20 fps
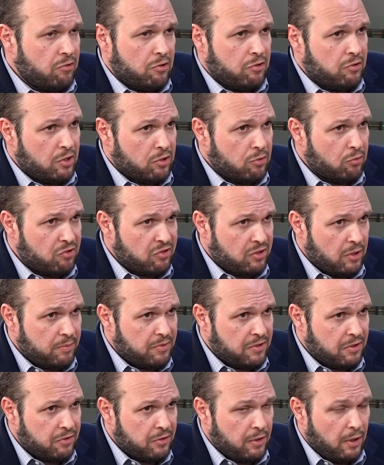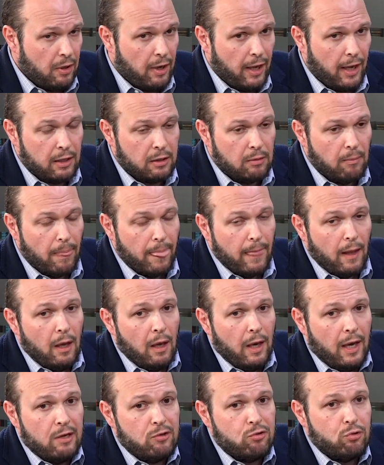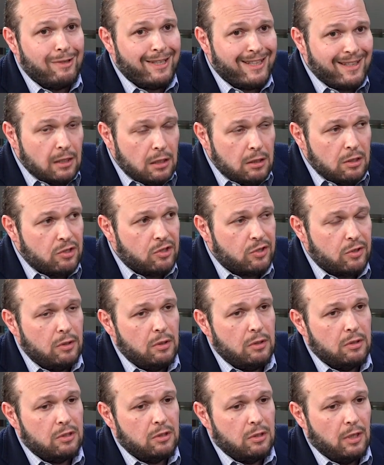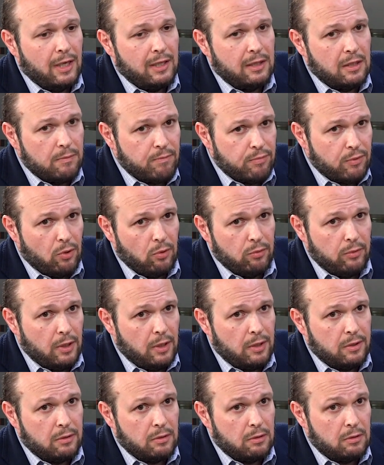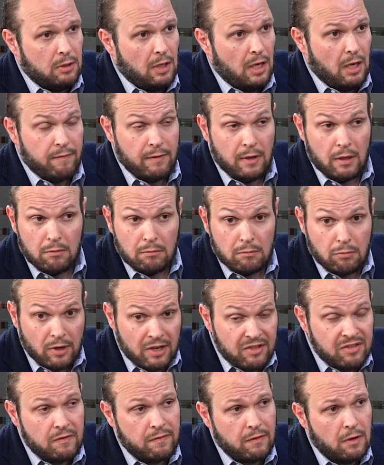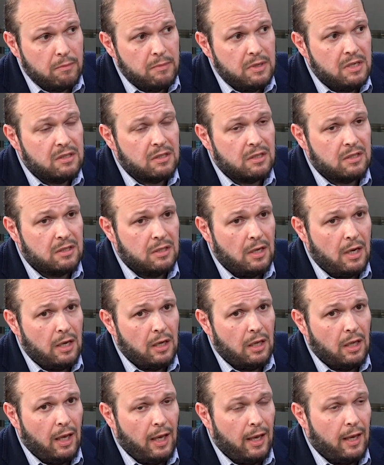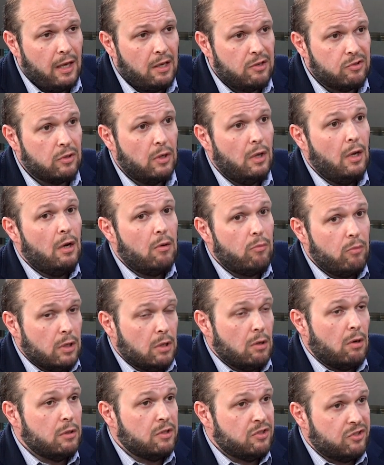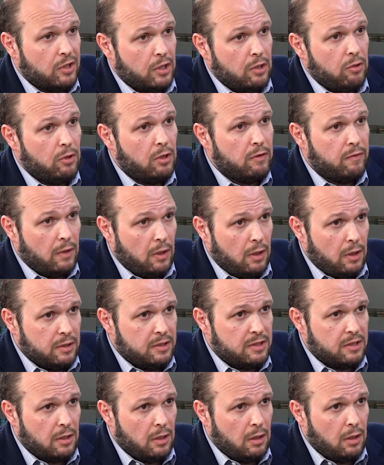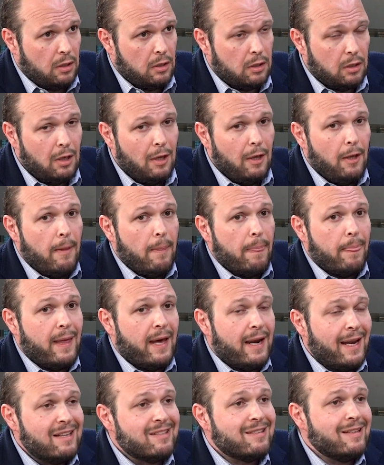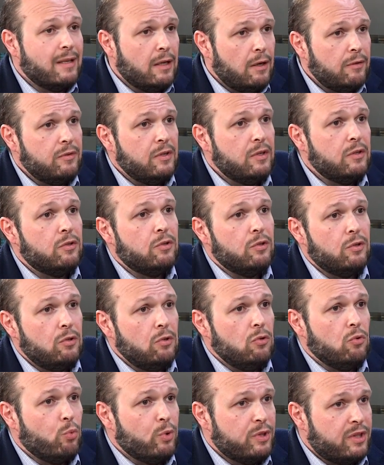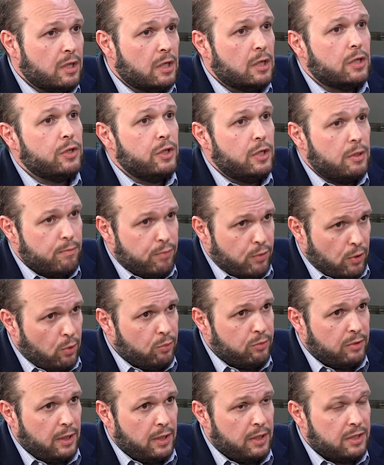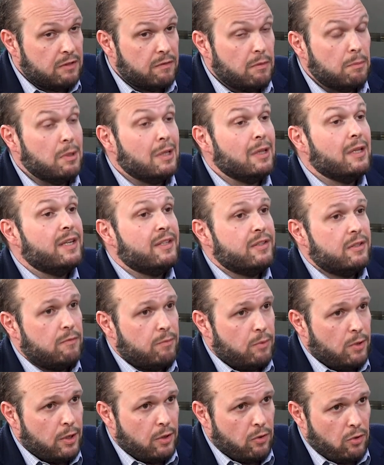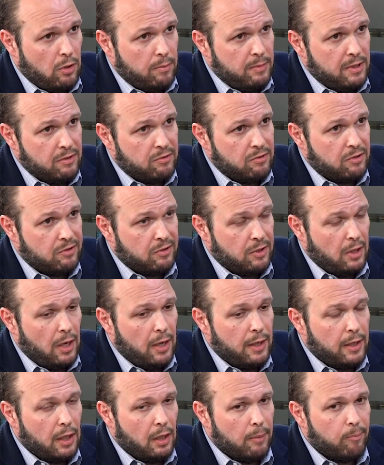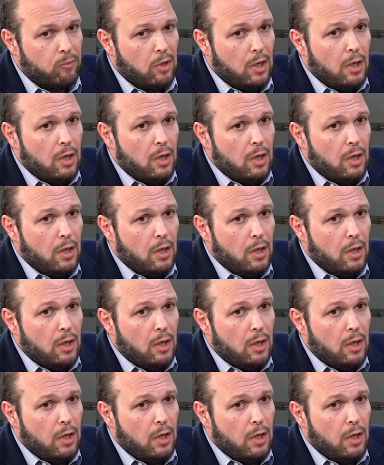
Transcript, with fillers: just, there's no substance in that. And so the concerns that the protesters have and the rest of Armenian society has regarding the security of Artsakh, that has nothing to do with the current protests from the lens of broader Armenian society.